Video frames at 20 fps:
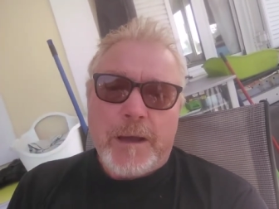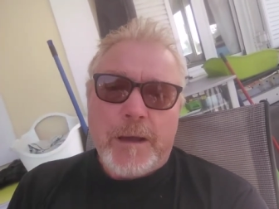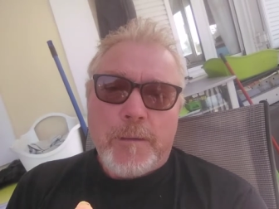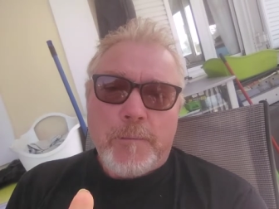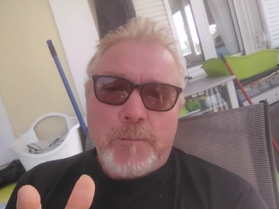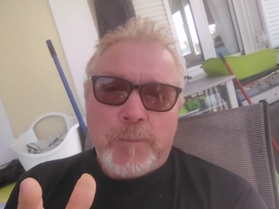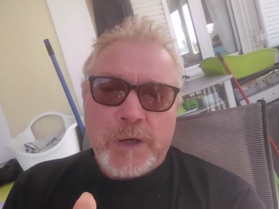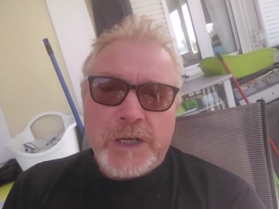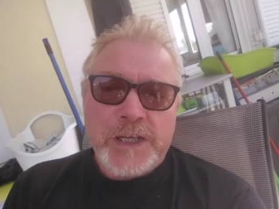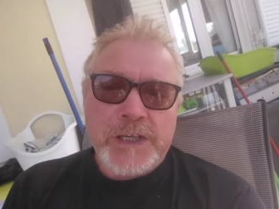
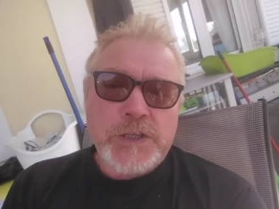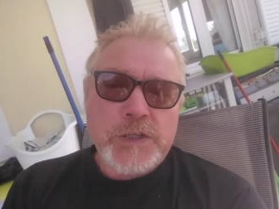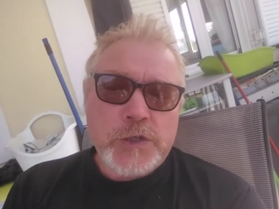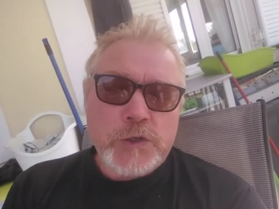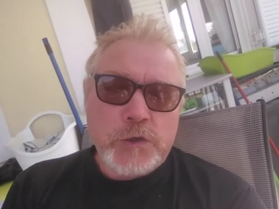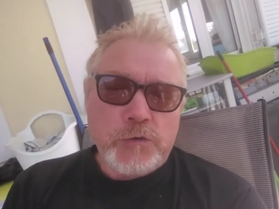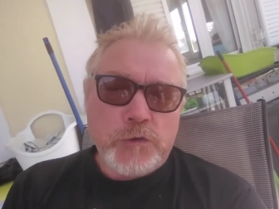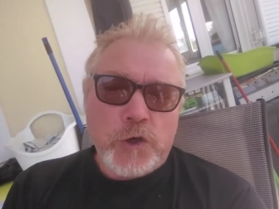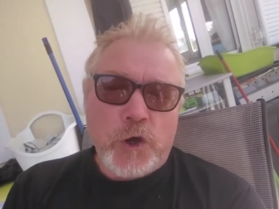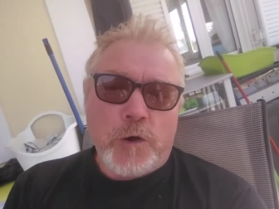please
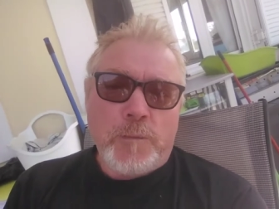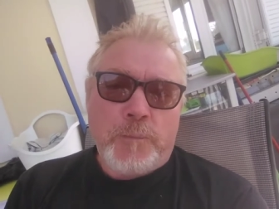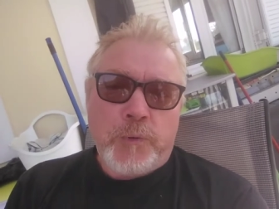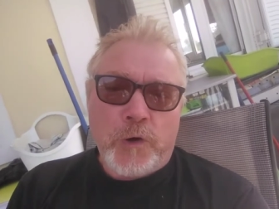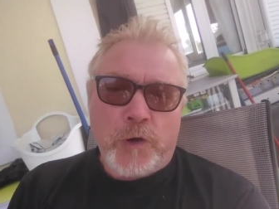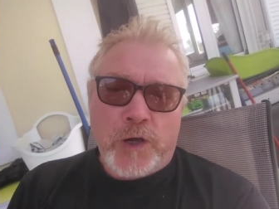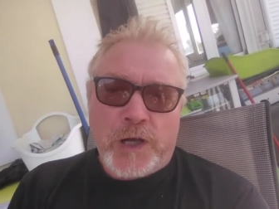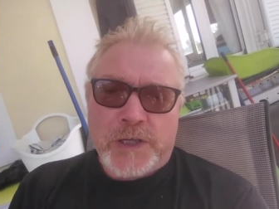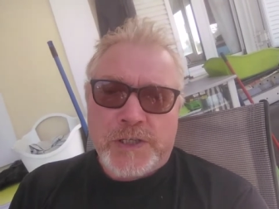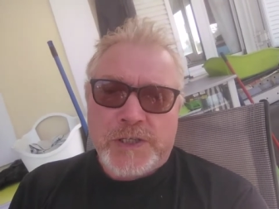do not
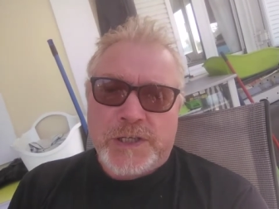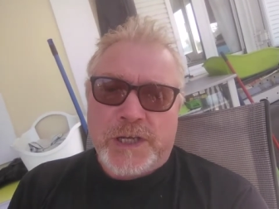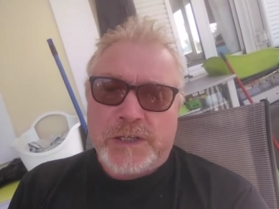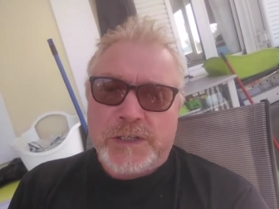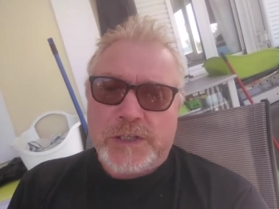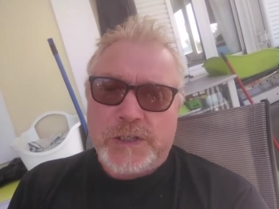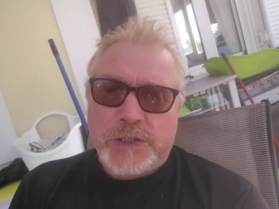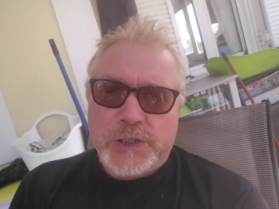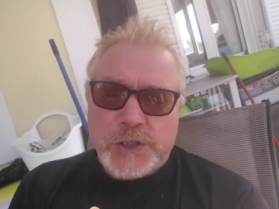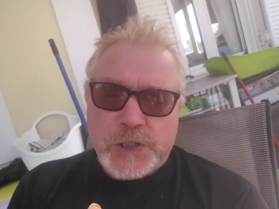put us
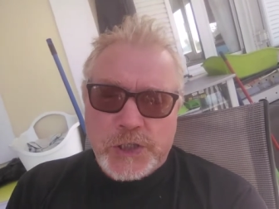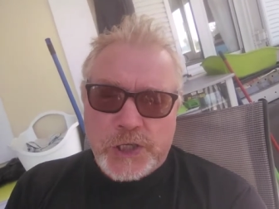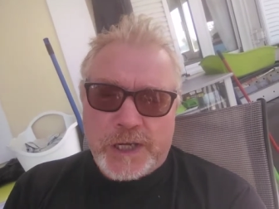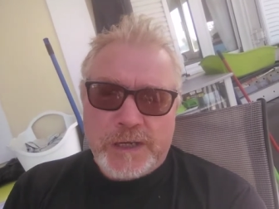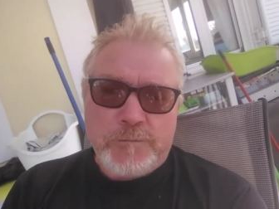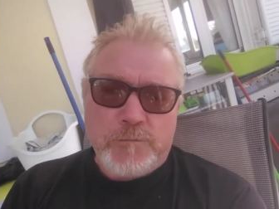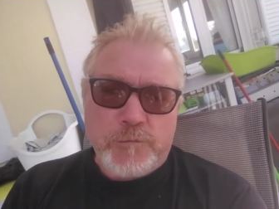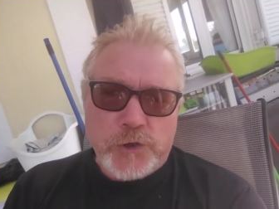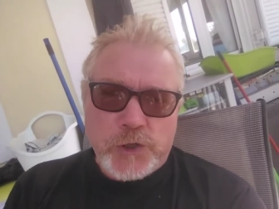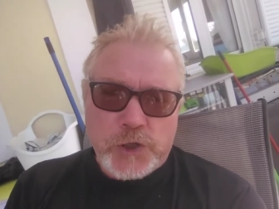under the
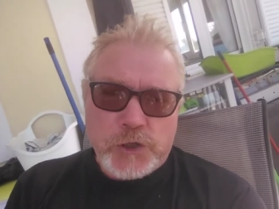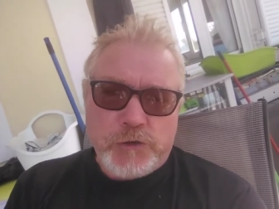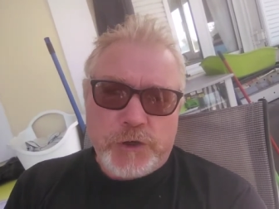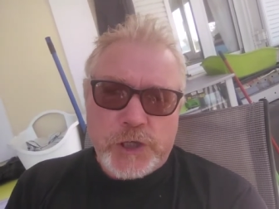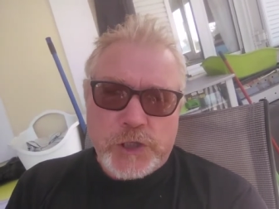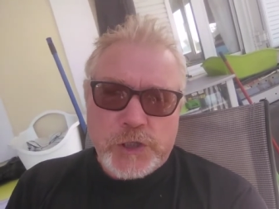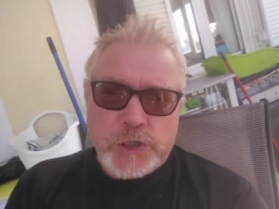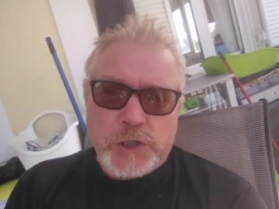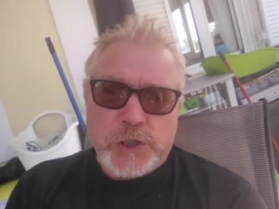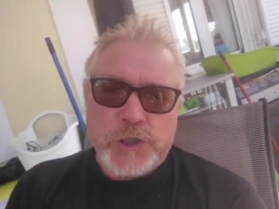same
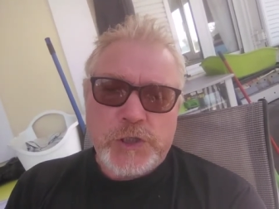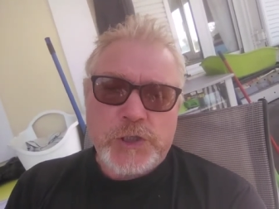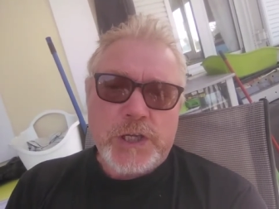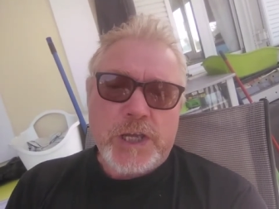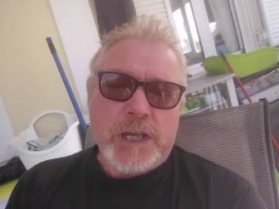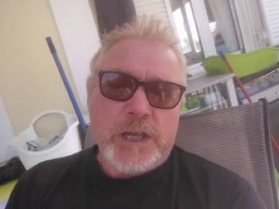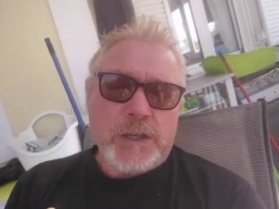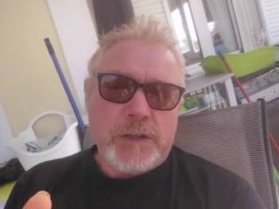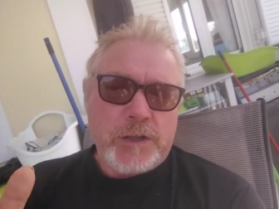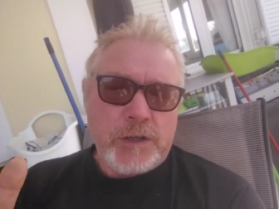restrictions
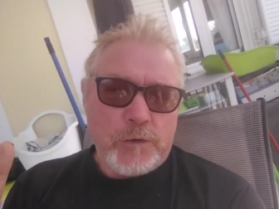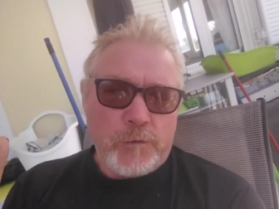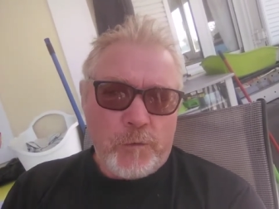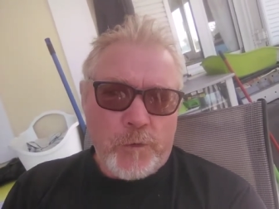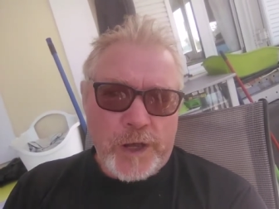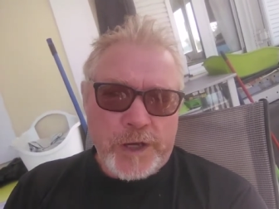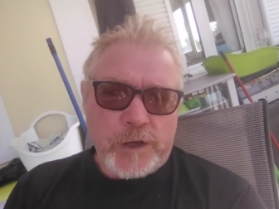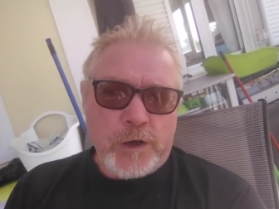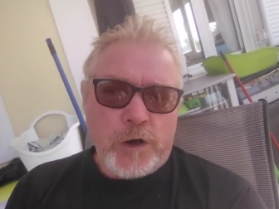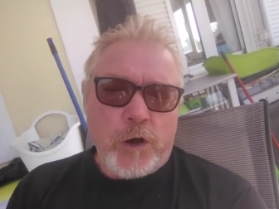that
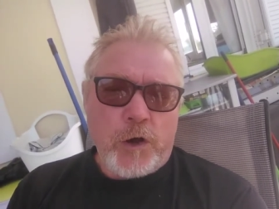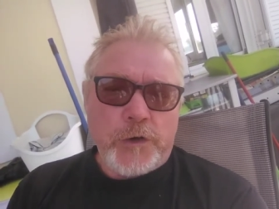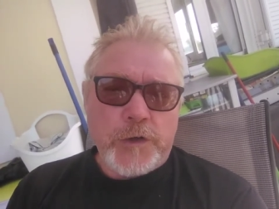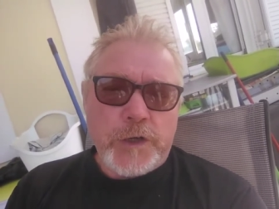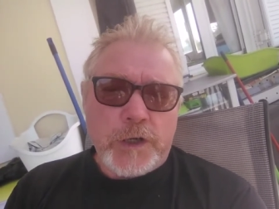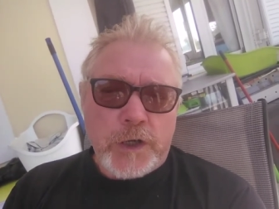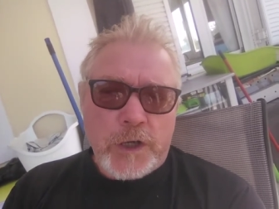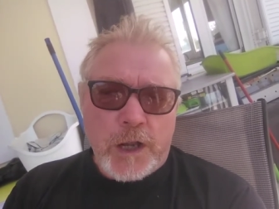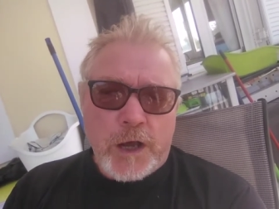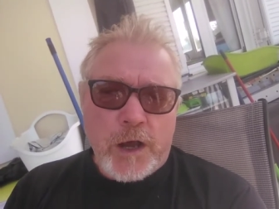went on
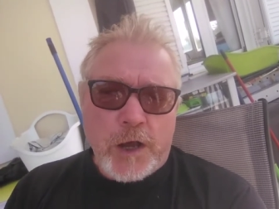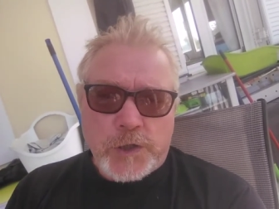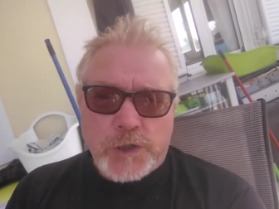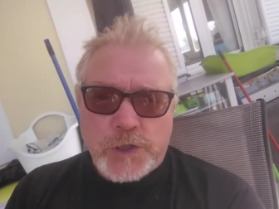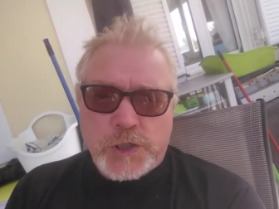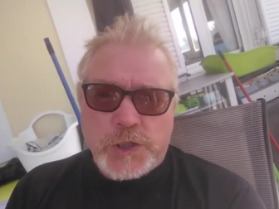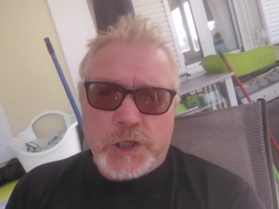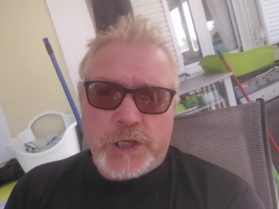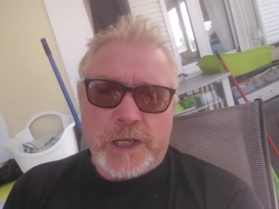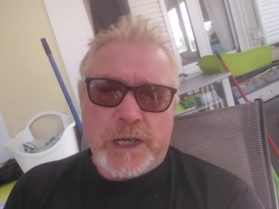
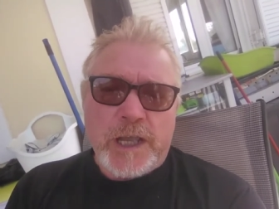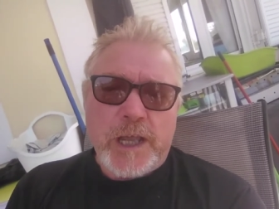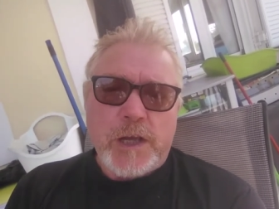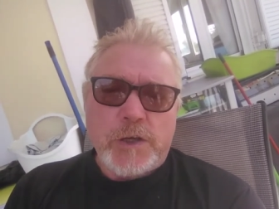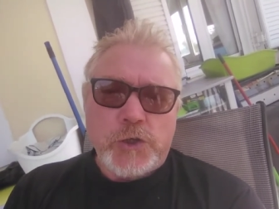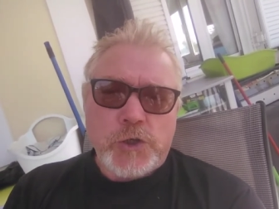last year.